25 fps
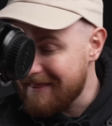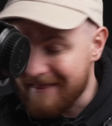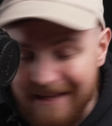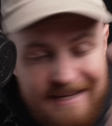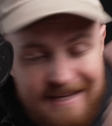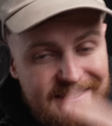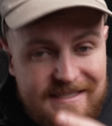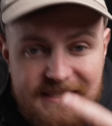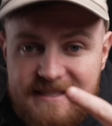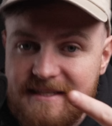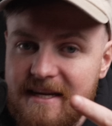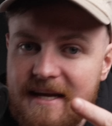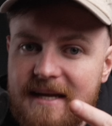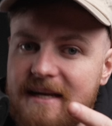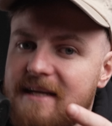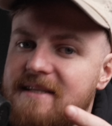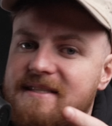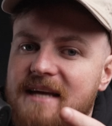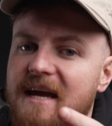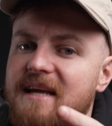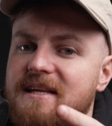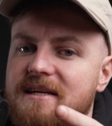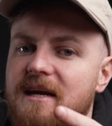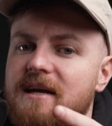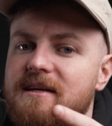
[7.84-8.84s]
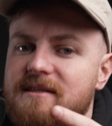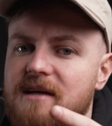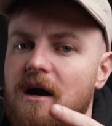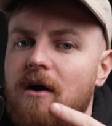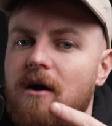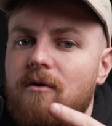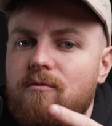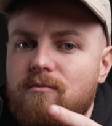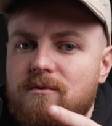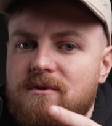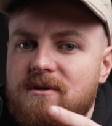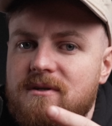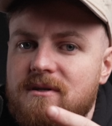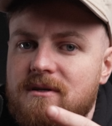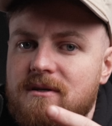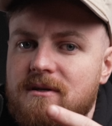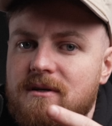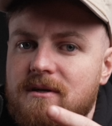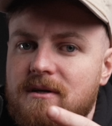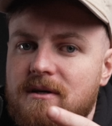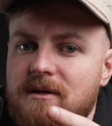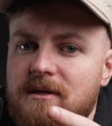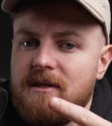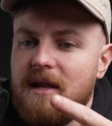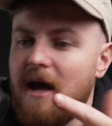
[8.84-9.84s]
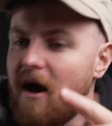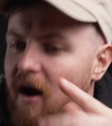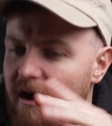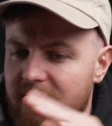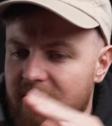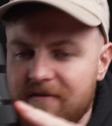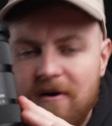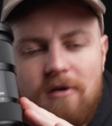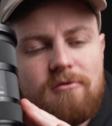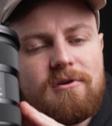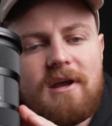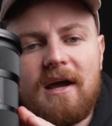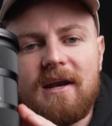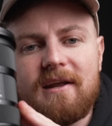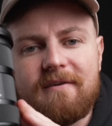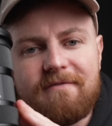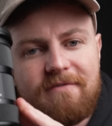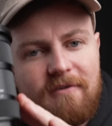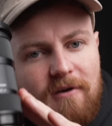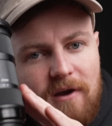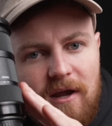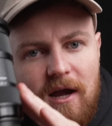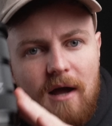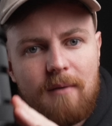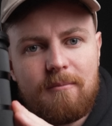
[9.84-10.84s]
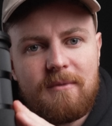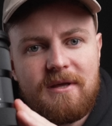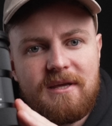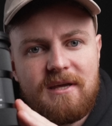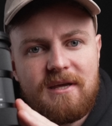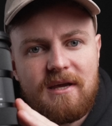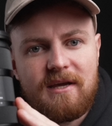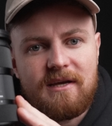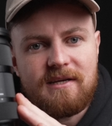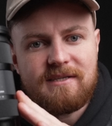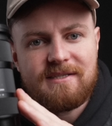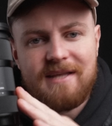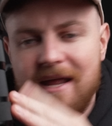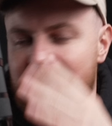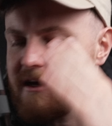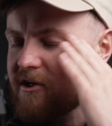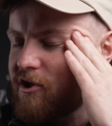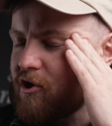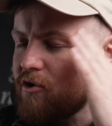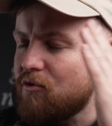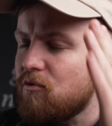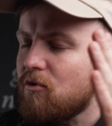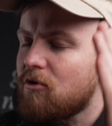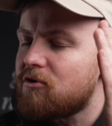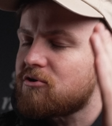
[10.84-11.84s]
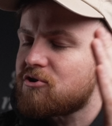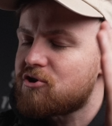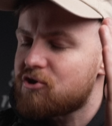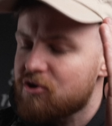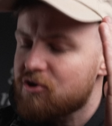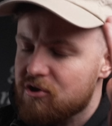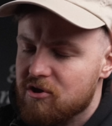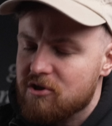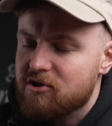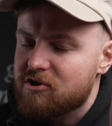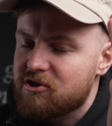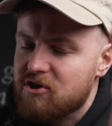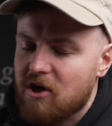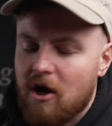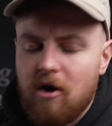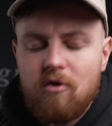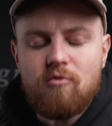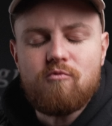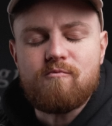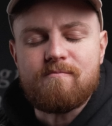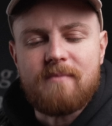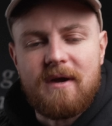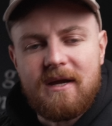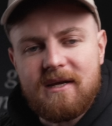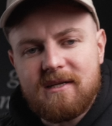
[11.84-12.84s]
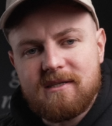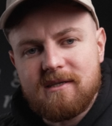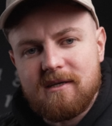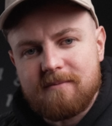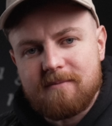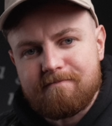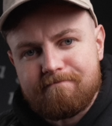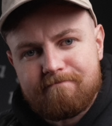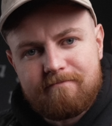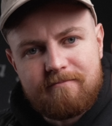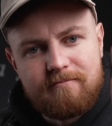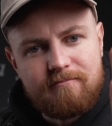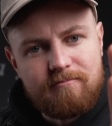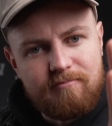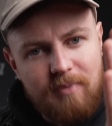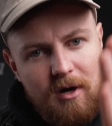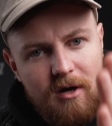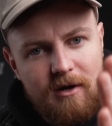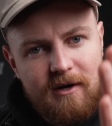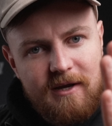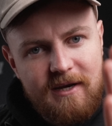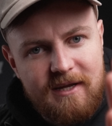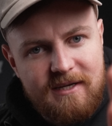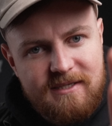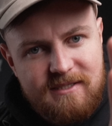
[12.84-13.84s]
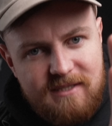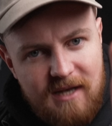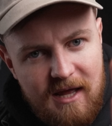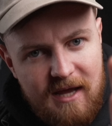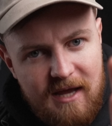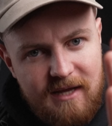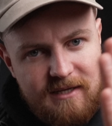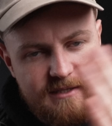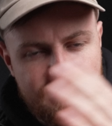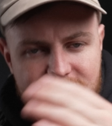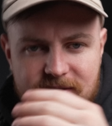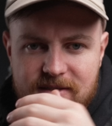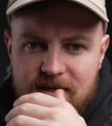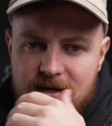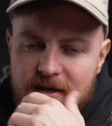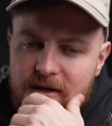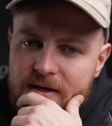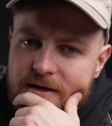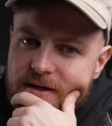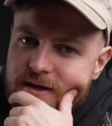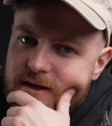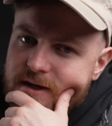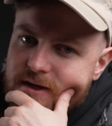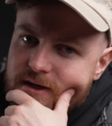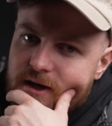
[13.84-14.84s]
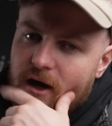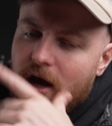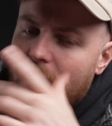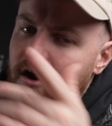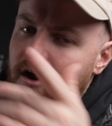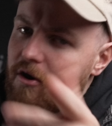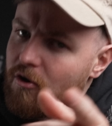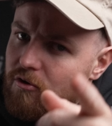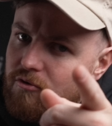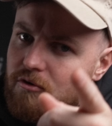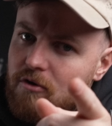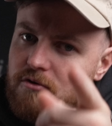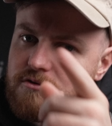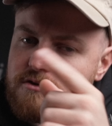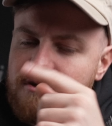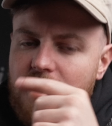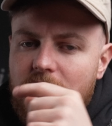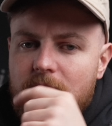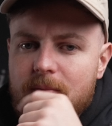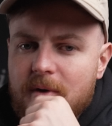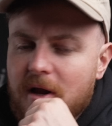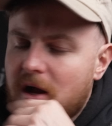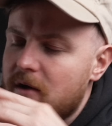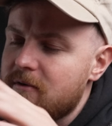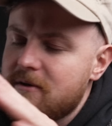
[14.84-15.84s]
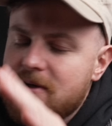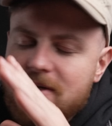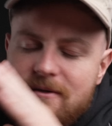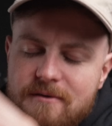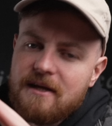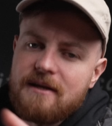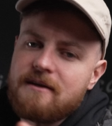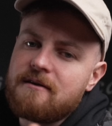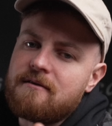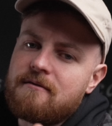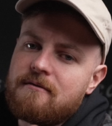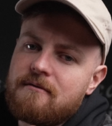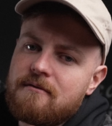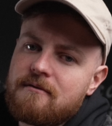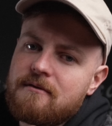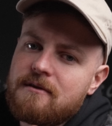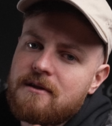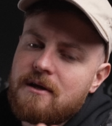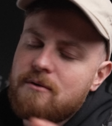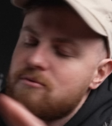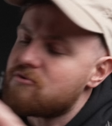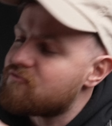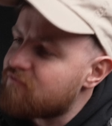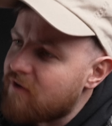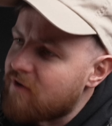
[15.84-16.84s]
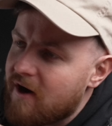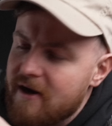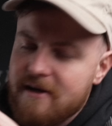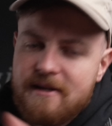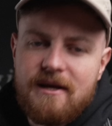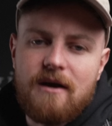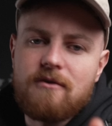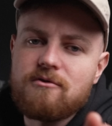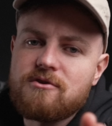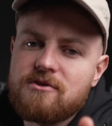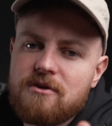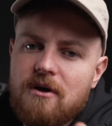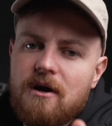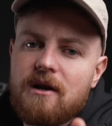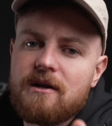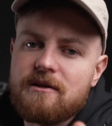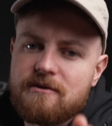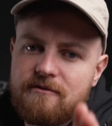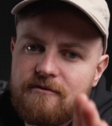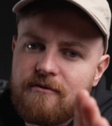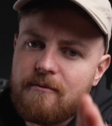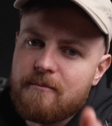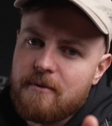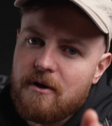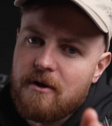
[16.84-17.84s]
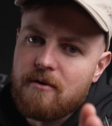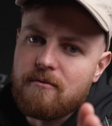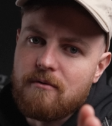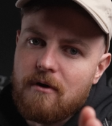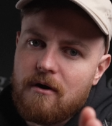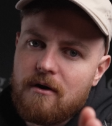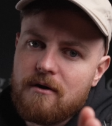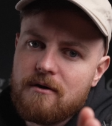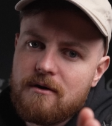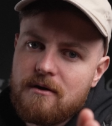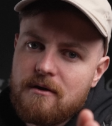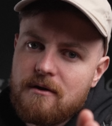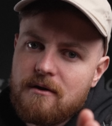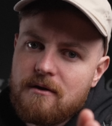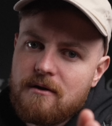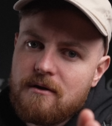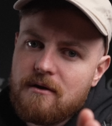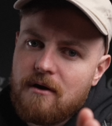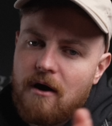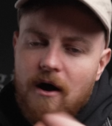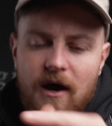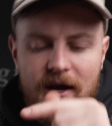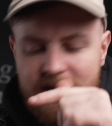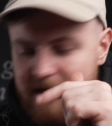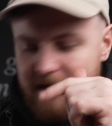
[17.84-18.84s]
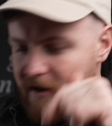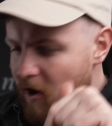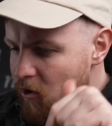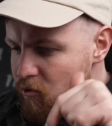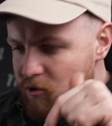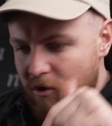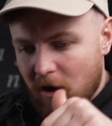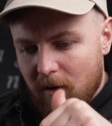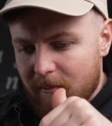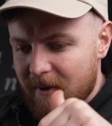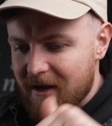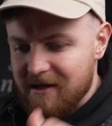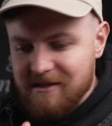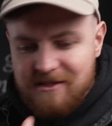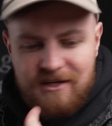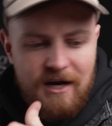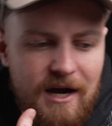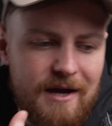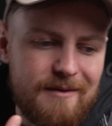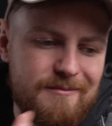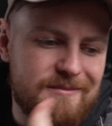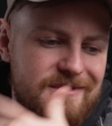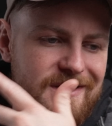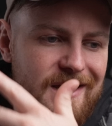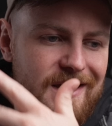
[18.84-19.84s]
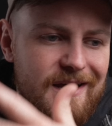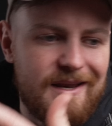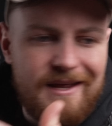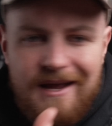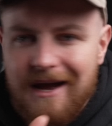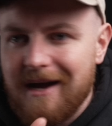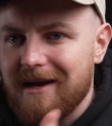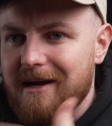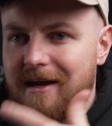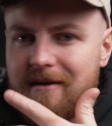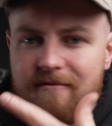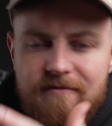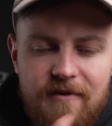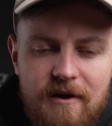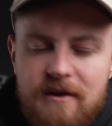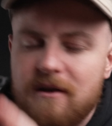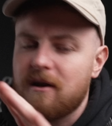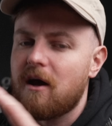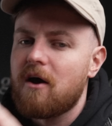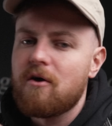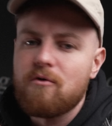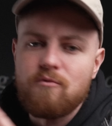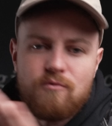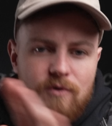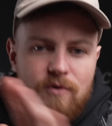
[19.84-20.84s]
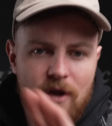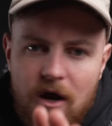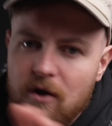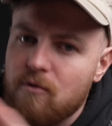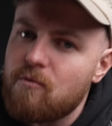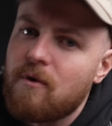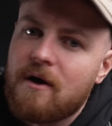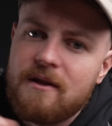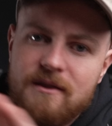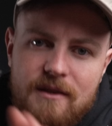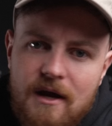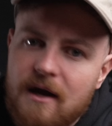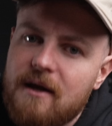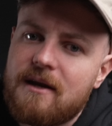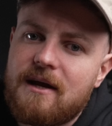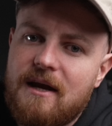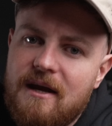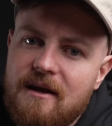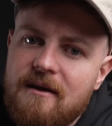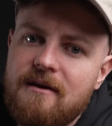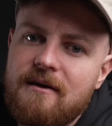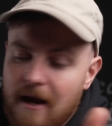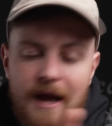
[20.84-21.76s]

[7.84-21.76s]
This is nearly 10 years old. Now, I've only had it for a couple of years. Now, you lot should have told me to buy this lens a long time ago. You didn't. There was radio silence from you lot. I had no comments, James, get the 18th. No one done it.